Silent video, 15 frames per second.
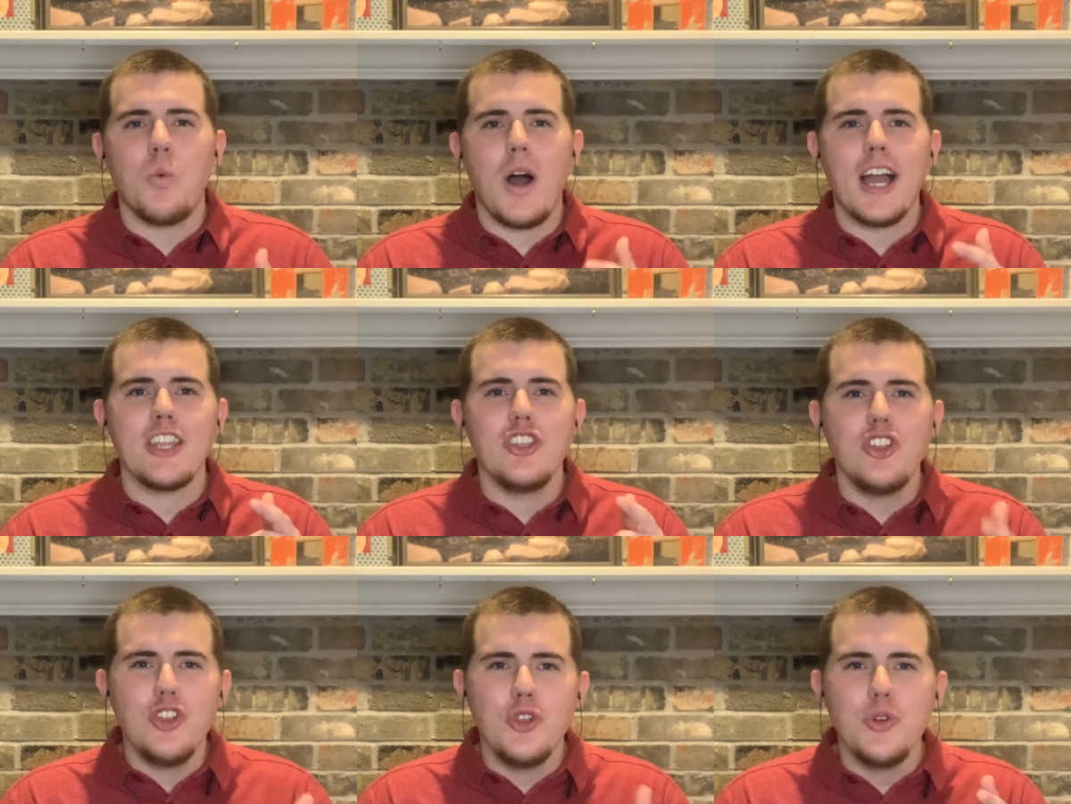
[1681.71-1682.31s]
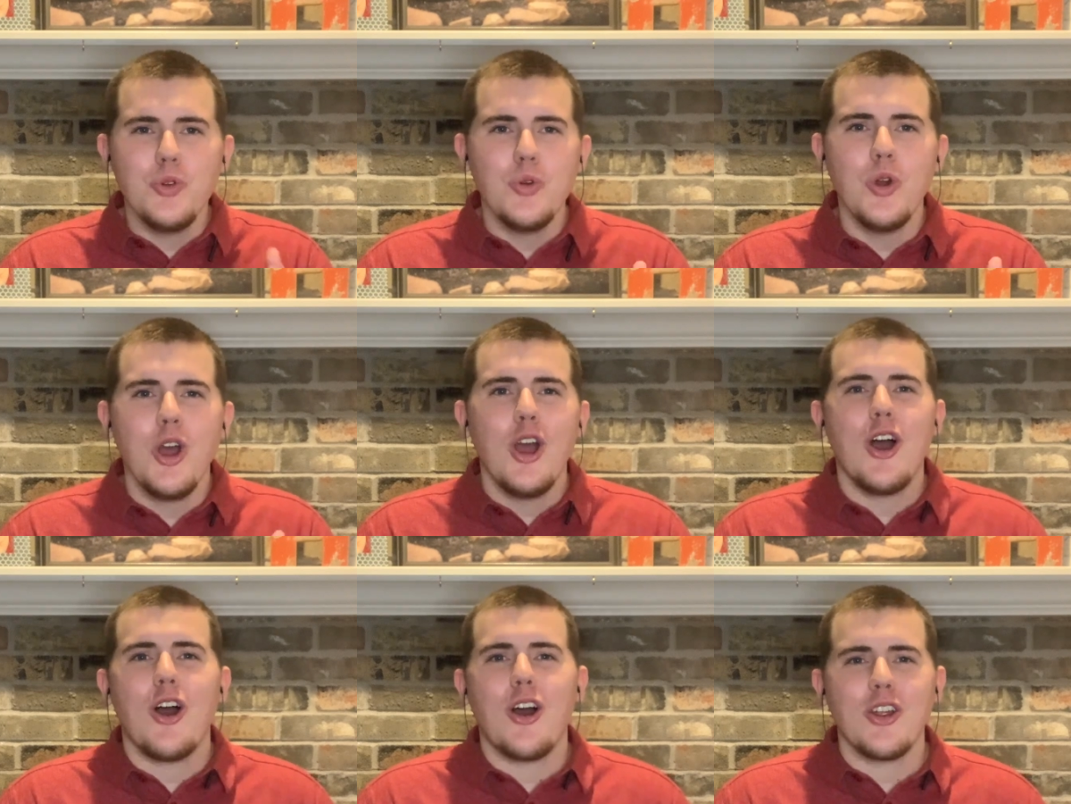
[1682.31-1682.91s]
you
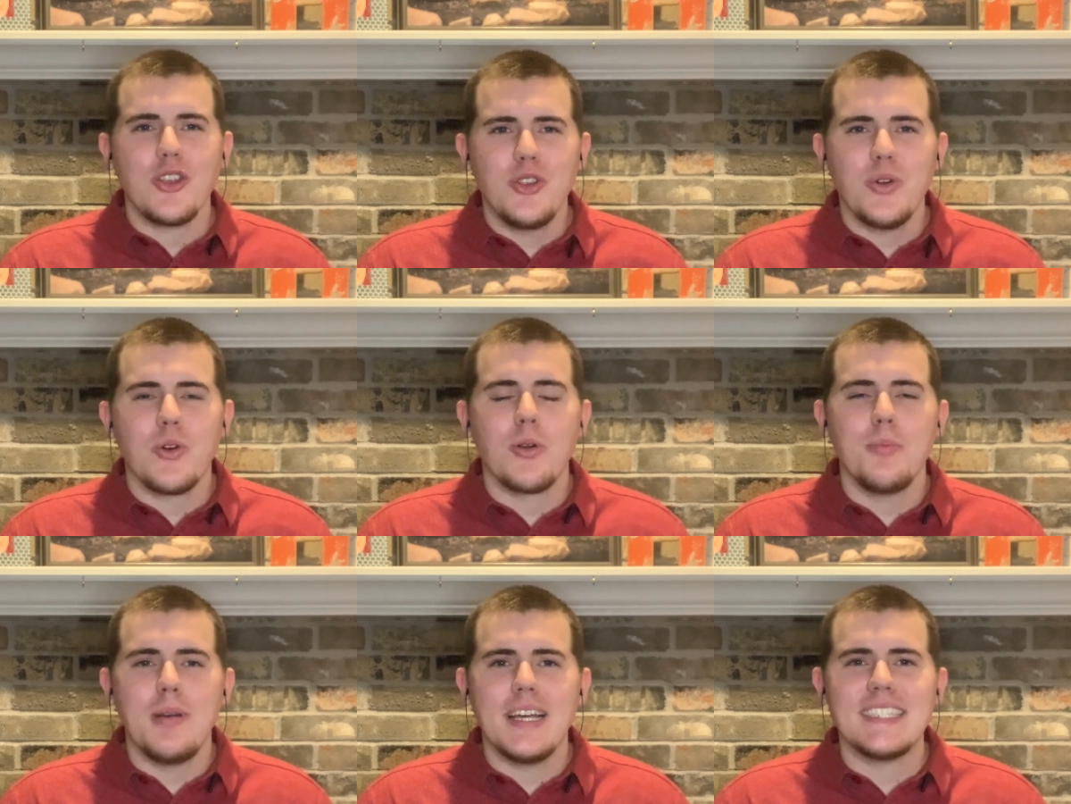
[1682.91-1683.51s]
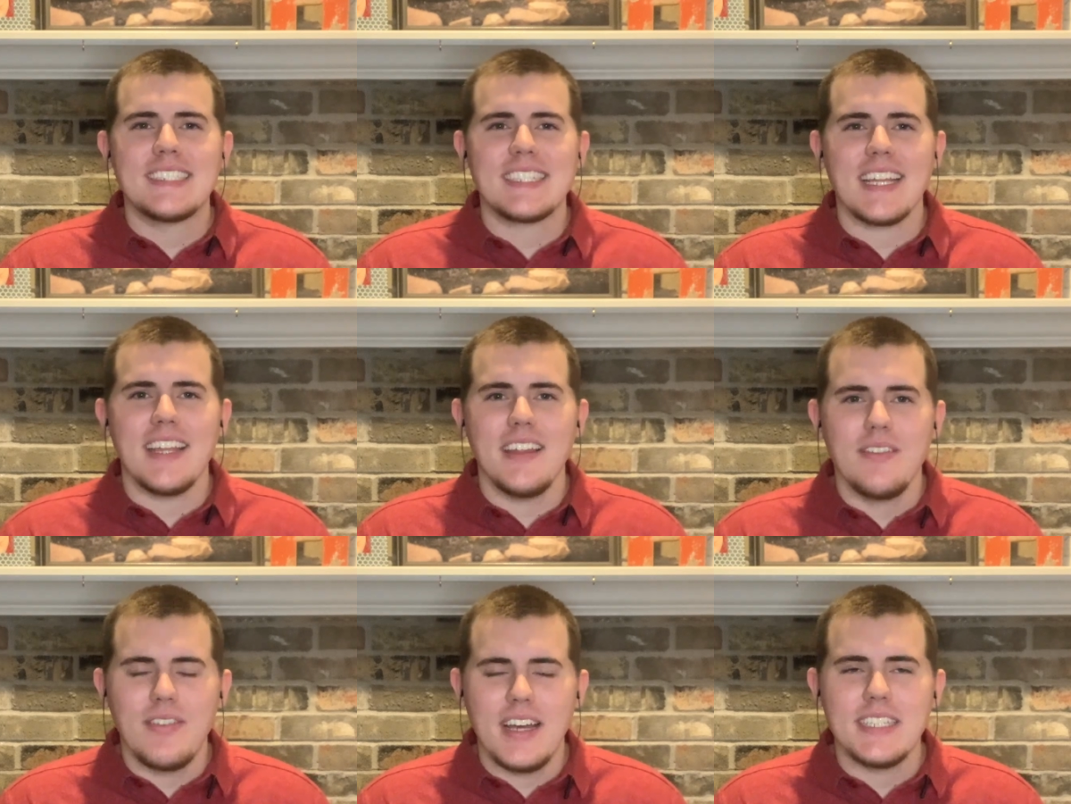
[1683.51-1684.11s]
are your best
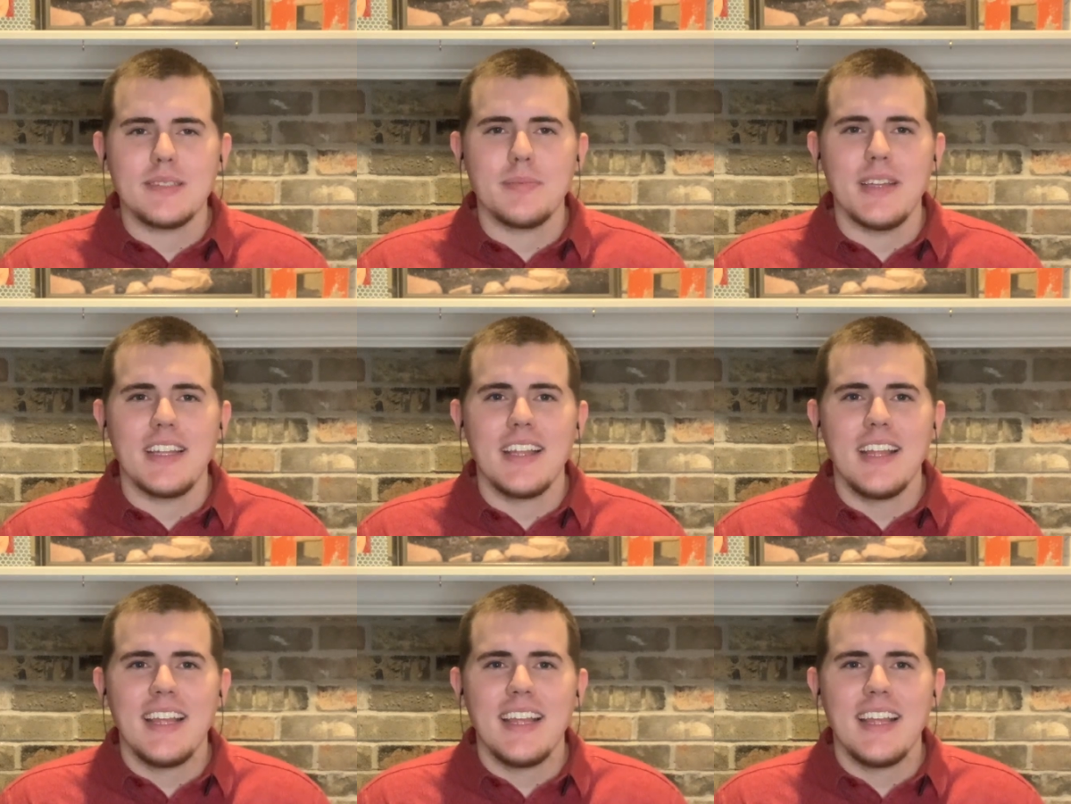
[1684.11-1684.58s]
investment.